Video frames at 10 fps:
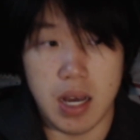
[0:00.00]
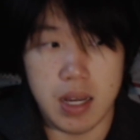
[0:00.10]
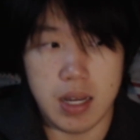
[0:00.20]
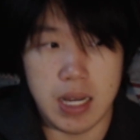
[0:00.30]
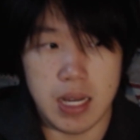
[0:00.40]

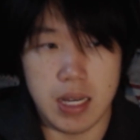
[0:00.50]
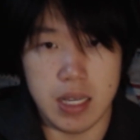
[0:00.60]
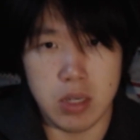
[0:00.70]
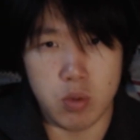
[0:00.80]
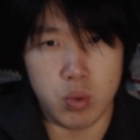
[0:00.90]

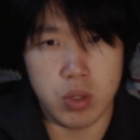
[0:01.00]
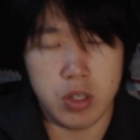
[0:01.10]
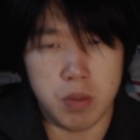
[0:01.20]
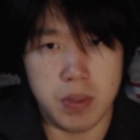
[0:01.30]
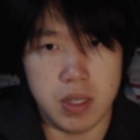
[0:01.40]
it
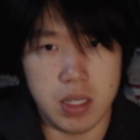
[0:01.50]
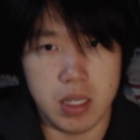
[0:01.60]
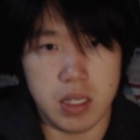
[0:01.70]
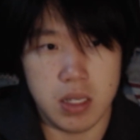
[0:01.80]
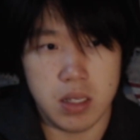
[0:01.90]
would
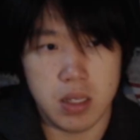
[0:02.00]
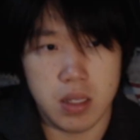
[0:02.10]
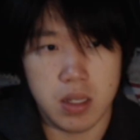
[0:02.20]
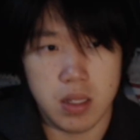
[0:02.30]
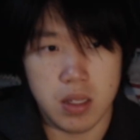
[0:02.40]
be
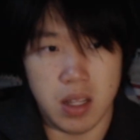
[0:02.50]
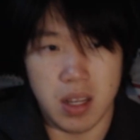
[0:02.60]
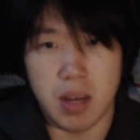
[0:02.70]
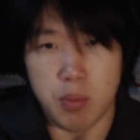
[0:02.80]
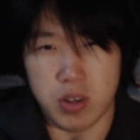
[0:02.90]
a
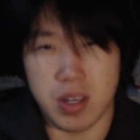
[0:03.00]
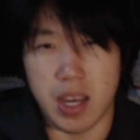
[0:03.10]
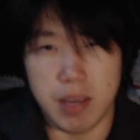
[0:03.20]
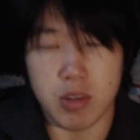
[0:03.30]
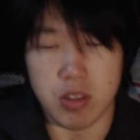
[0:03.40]
lot more
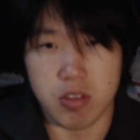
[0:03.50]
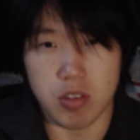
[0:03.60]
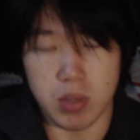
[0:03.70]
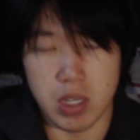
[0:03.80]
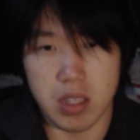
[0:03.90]
time
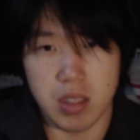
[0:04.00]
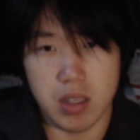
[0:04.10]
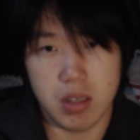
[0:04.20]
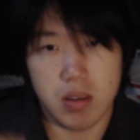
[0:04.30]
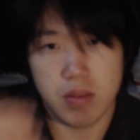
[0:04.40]
consuming, I think,